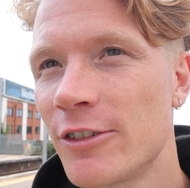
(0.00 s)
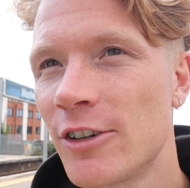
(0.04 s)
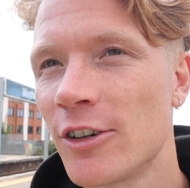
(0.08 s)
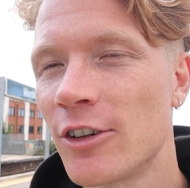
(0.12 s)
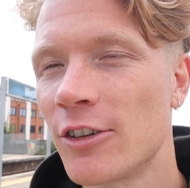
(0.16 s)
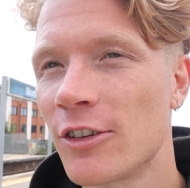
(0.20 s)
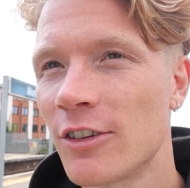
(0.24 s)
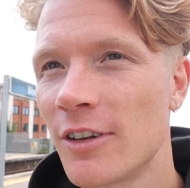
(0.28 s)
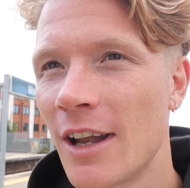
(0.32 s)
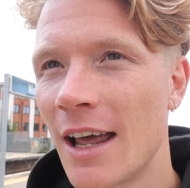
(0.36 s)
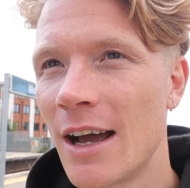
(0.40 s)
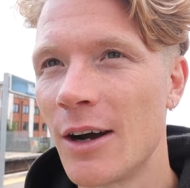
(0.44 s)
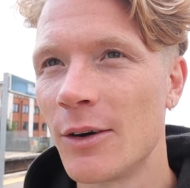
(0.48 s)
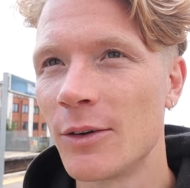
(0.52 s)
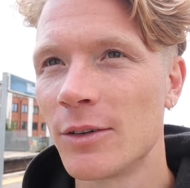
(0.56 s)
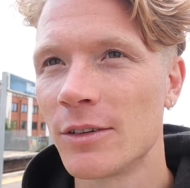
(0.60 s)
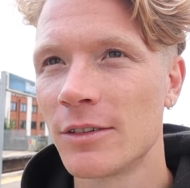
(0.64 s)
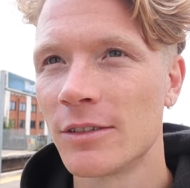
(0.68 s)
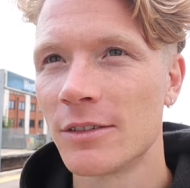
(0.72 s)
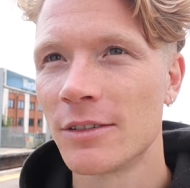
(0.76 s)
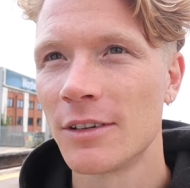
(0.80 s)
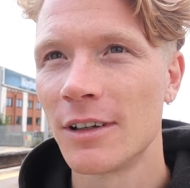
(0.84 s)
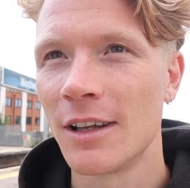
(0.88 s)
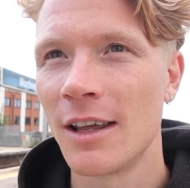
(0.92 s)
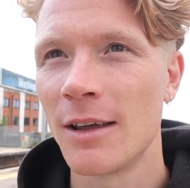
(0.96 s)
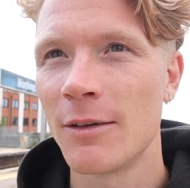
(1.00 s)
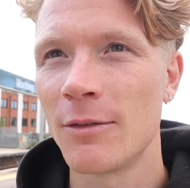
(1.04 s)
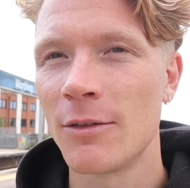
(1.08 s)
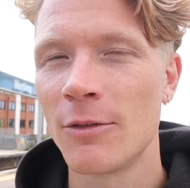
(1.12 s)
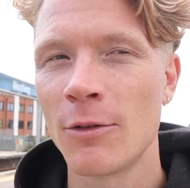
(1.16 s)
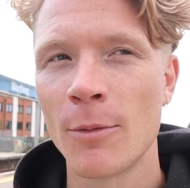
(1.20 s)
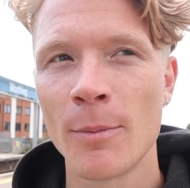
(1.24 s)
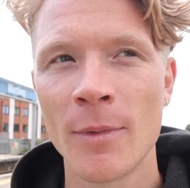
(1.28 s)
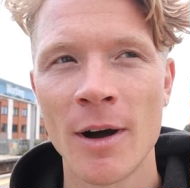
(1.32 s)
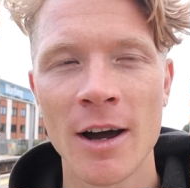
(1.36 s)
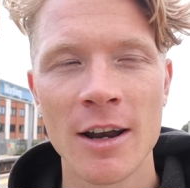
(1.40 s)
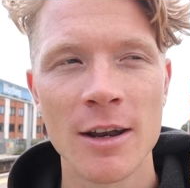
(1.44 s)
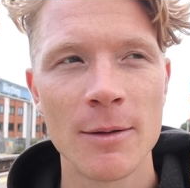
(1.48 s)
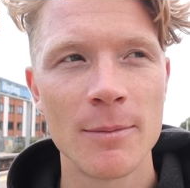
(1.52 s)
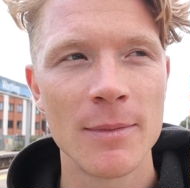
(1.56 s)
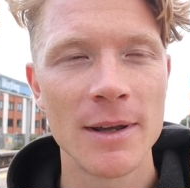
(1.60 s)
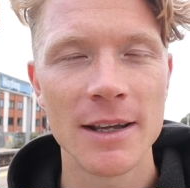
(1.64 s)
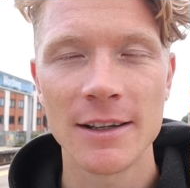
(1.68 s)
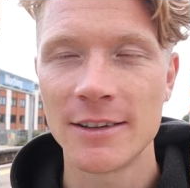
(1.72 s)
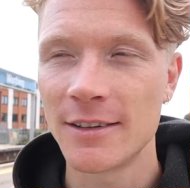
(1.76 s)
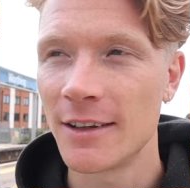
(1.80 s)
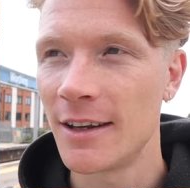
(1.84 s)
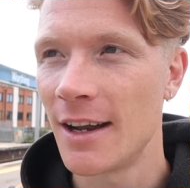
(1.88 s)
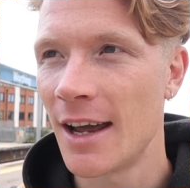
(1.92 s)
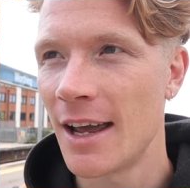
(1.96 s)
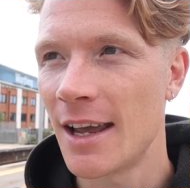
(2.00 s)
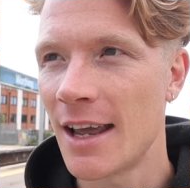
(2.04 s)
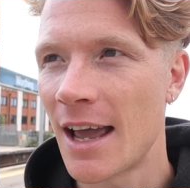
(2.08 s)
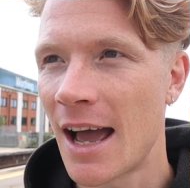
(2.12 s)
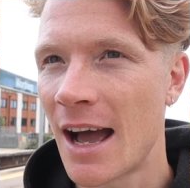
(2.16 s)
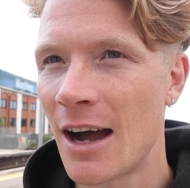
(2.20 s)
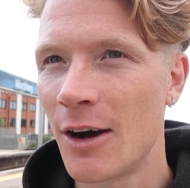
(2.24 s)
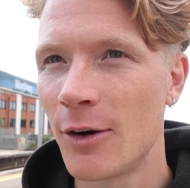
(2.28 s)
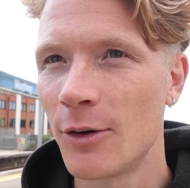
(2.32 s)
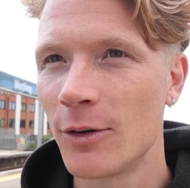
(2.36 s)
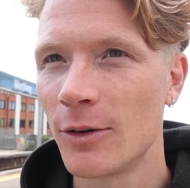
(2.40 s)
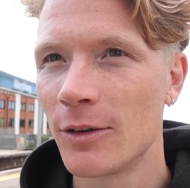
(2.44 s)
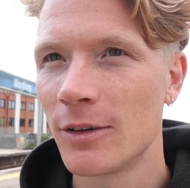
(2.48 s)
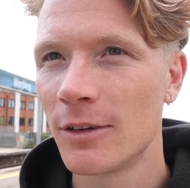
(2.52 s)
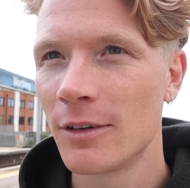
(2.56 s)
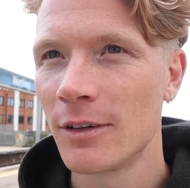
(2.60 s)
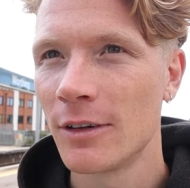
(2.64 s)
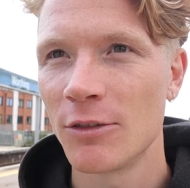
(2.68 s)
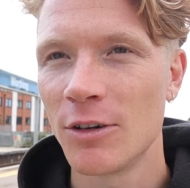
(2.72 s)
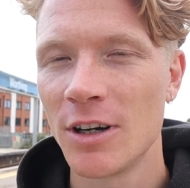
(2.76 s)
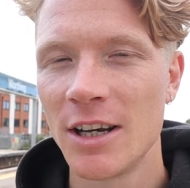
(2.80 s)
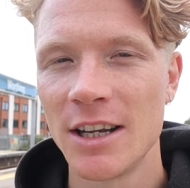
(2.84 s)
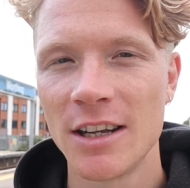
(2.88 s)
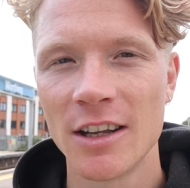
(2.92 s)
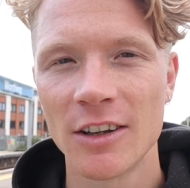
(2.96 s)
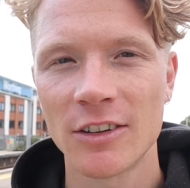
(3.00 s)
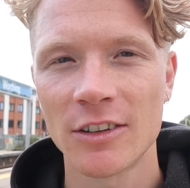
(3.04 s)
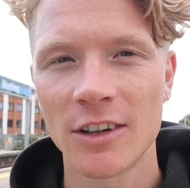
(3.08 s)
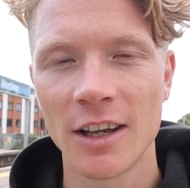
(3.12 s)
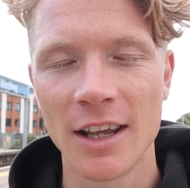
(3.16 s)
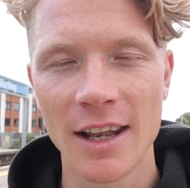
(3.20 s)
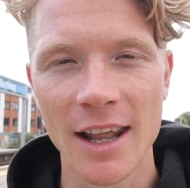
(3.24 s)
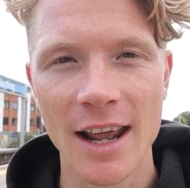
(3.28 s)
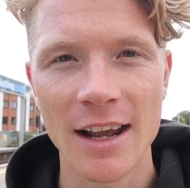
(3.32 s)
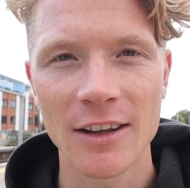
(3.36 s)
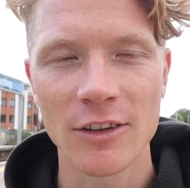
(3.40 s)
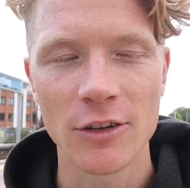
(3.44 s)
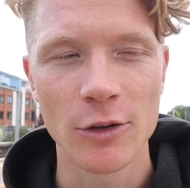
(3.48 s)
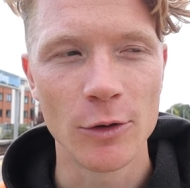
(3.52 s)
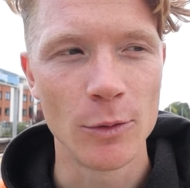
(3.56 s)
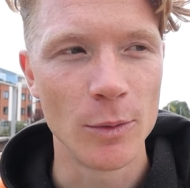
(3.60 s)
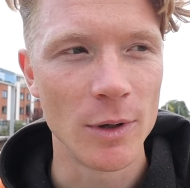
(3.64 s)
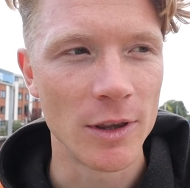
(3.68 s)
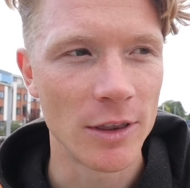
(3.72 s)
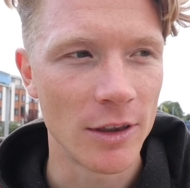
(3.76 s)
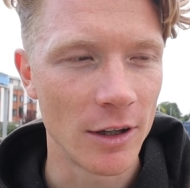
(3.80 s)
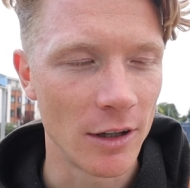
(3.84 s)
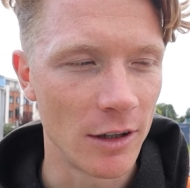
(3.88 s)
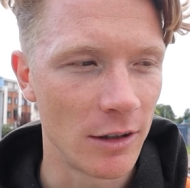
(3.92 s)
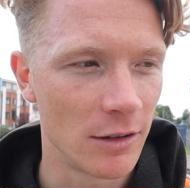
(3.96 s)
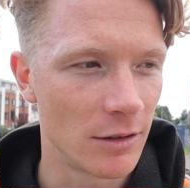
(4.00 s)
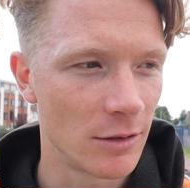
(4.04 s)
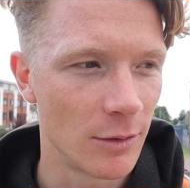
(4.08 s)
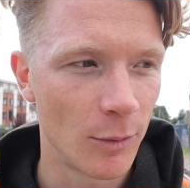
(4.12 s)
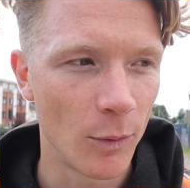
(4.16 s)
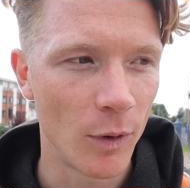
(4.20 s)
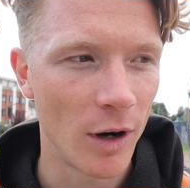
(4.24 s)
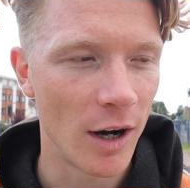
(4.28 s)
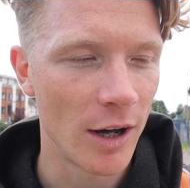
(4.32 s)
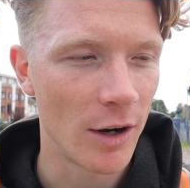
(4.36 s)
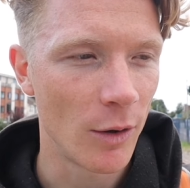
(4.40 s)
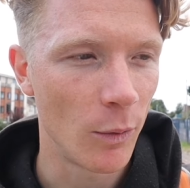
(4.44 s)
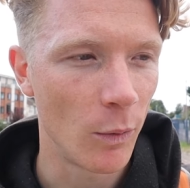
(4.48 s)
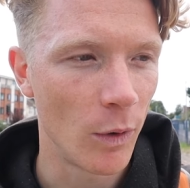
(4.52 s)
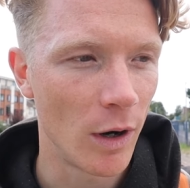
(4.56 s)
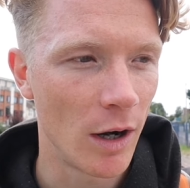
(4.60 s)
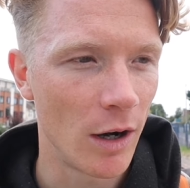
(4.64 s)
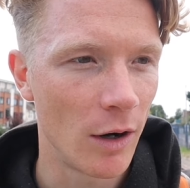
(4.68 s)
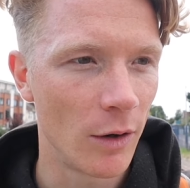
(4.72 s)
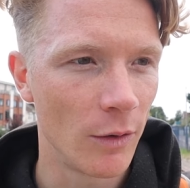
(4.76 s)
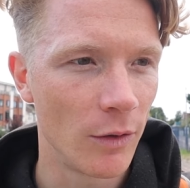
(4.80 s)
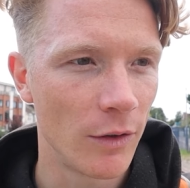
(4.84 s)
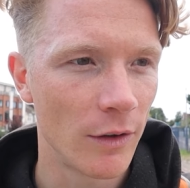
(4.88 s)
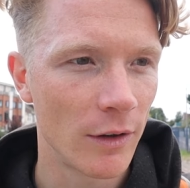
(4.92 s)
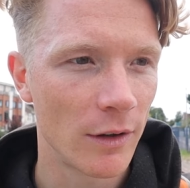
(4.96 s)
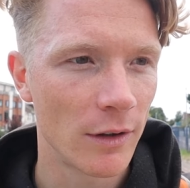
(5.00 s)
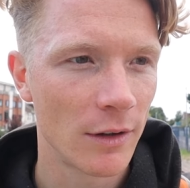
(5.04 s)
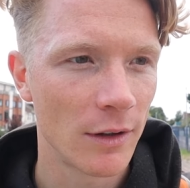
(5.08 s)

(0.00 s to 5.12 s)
just now, it reminded me today how busking really does connect you with the wider world.